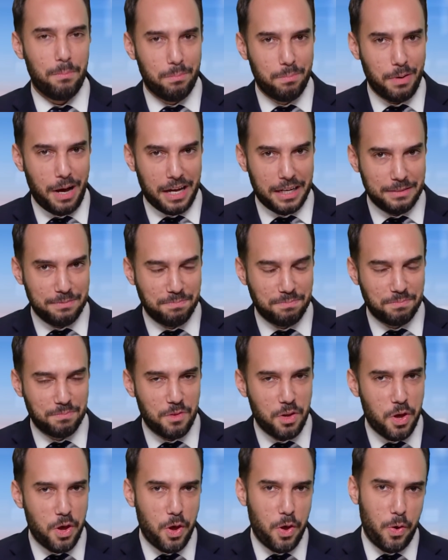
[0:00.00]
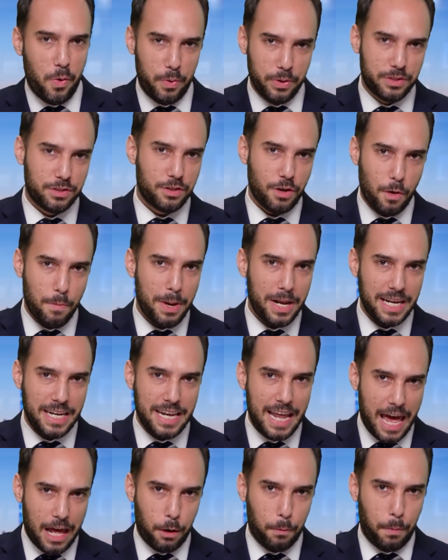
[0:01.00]
But with so many
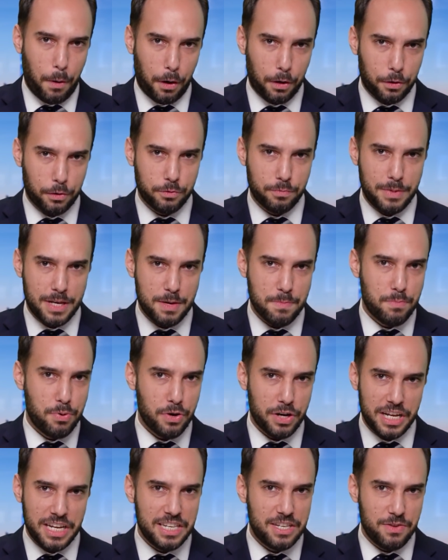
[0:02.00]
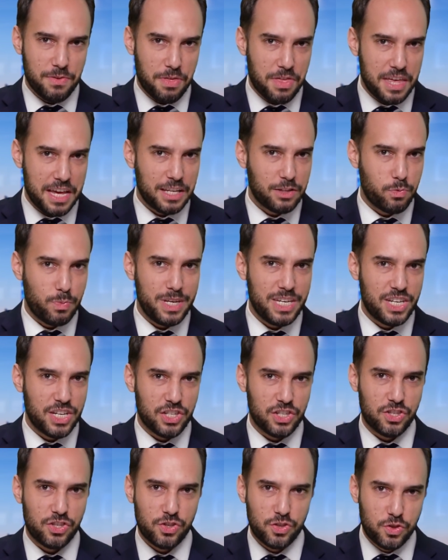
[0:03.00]
nanoparticles being put into things we
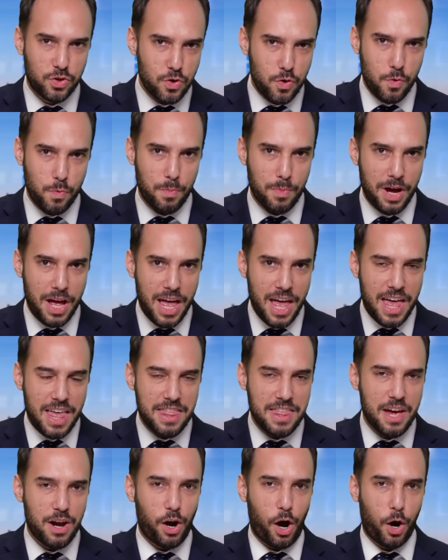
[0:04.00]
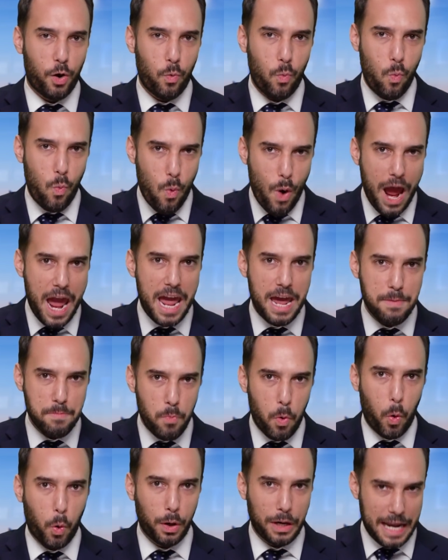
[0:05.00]
consume, there are way
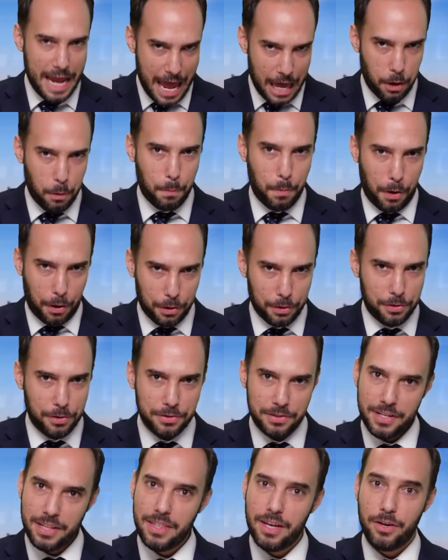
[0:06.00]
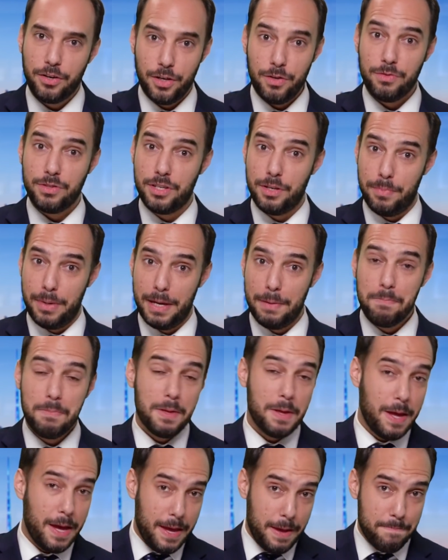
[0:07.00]
more nanoparticles than there used to be.
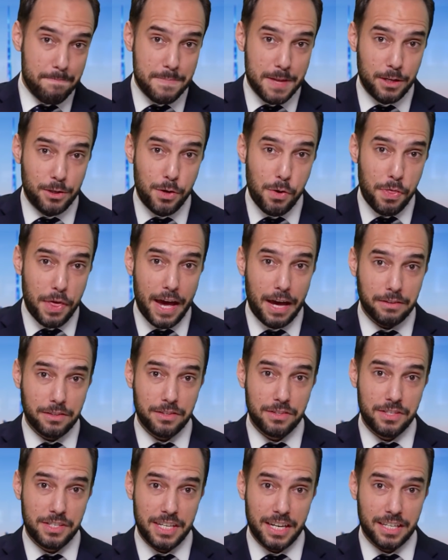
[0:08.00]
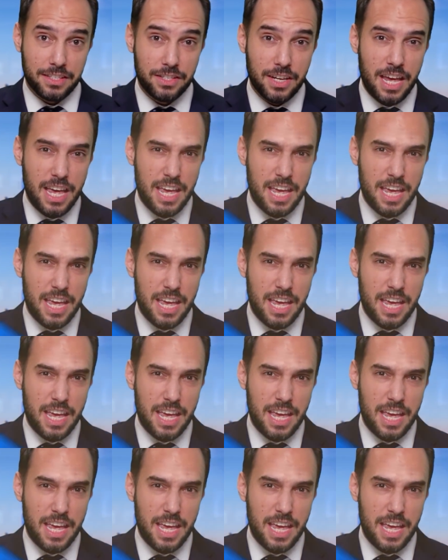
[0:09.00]
In two thousand six,